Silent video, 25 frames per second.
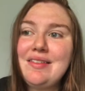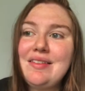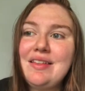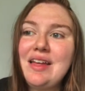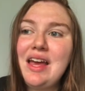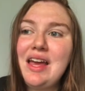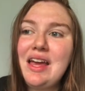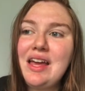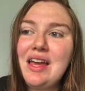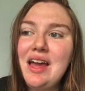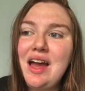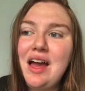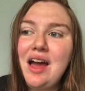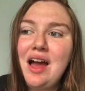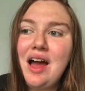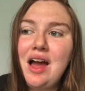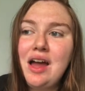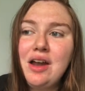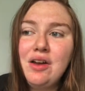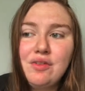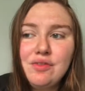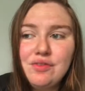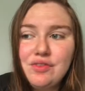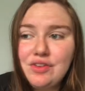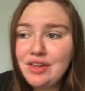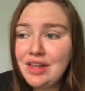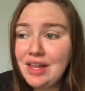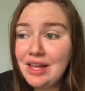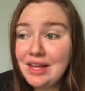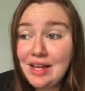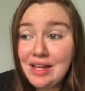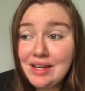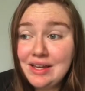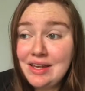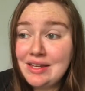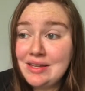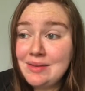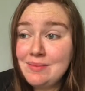Like, I don't feel like I
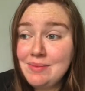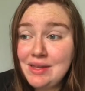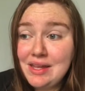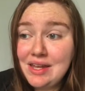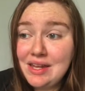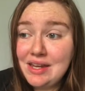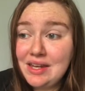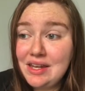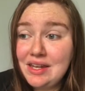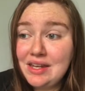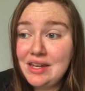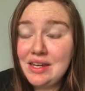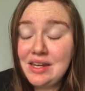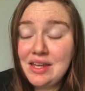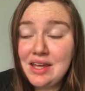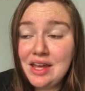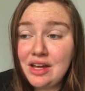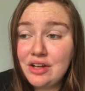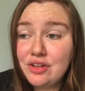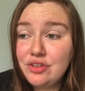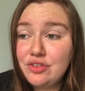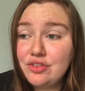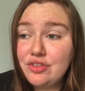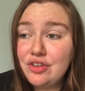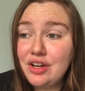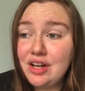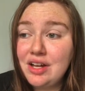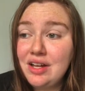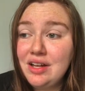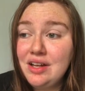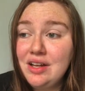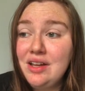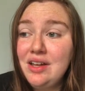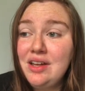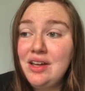need to be eating any extra.